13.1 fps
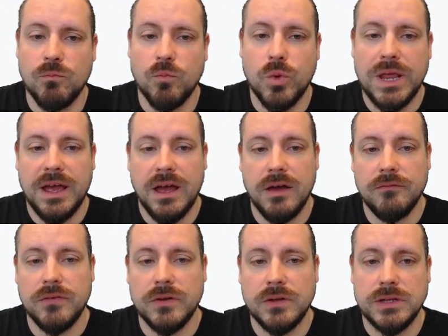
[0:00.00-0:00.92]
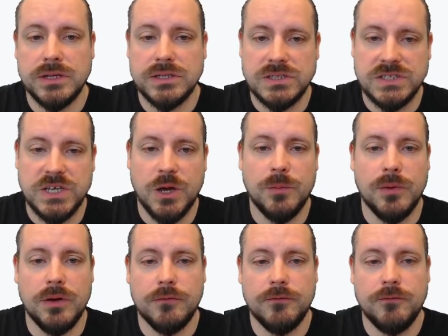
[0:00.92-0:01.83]
We have
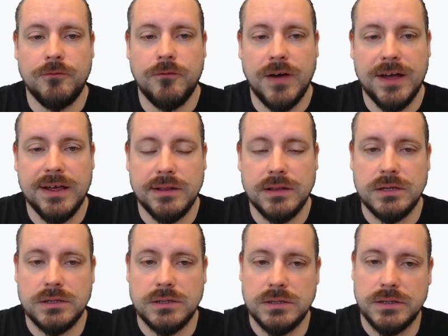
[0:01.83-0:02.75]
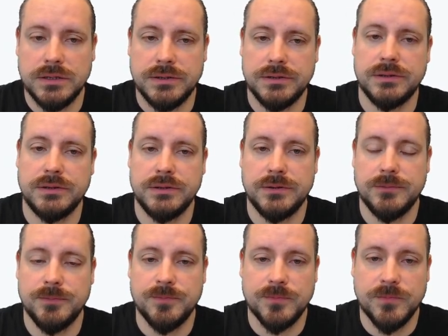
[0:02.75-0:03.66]
some file
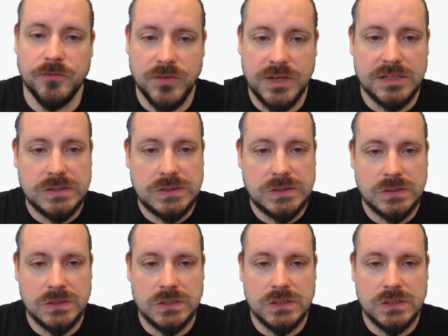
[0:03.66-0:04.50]
fields.